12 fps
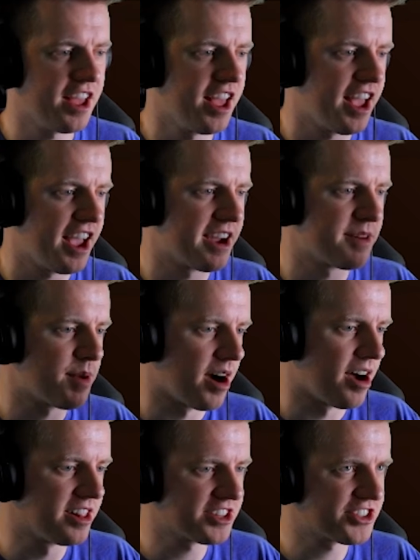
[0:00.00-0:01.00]
and
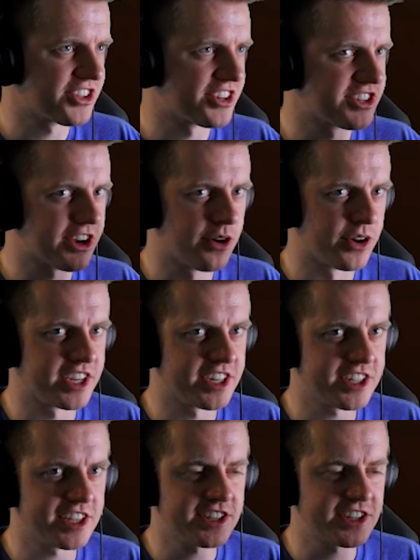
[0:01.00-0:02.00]
polish that is going into
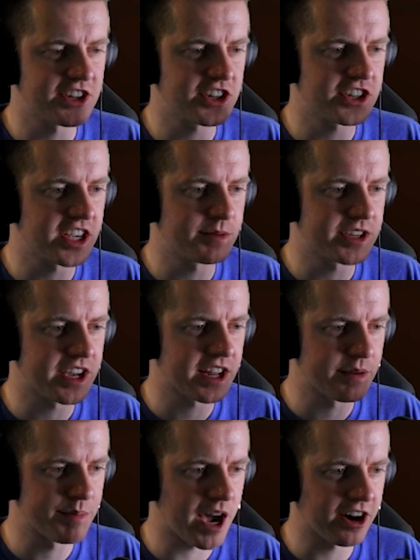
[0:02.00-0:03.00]
this, it just keeps
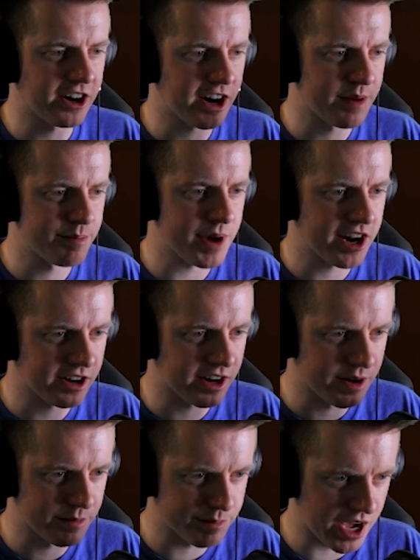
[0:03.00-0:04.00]
getting better and better
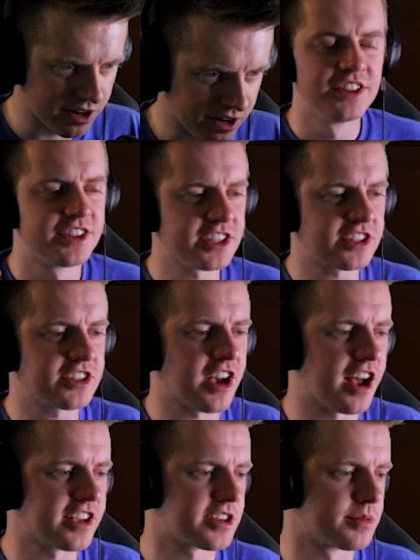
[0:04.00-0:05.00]
and better. This is
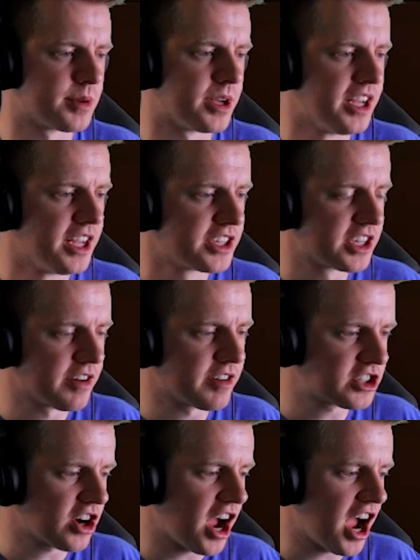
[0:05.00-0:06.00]
awesome. Give it a
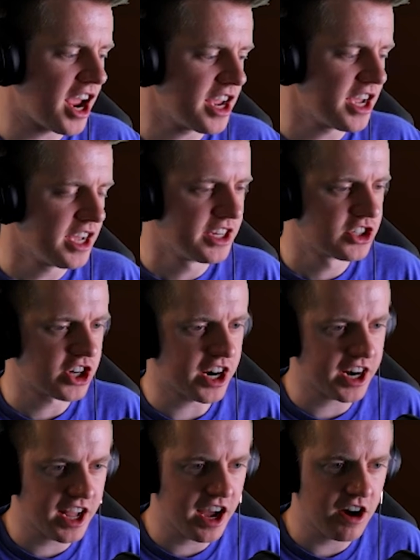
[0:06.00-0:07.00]
try, check
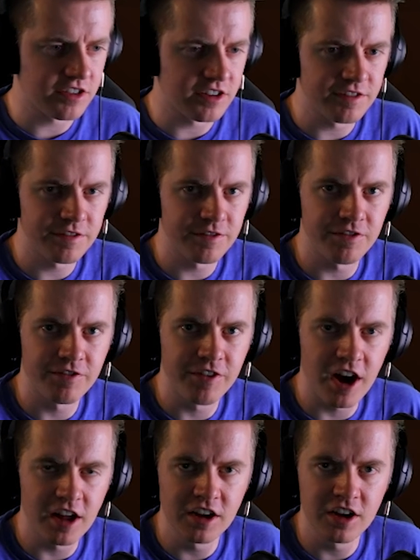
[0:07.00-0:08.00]
it out,
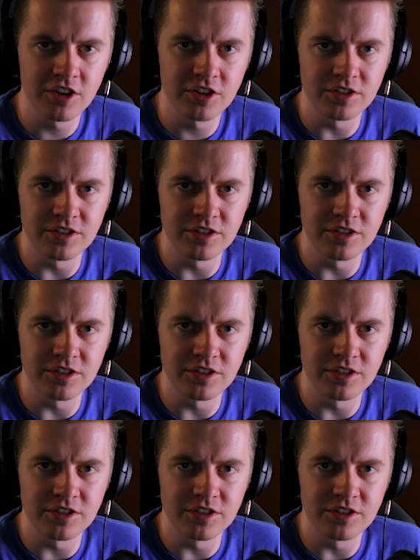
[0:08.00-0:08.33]
follow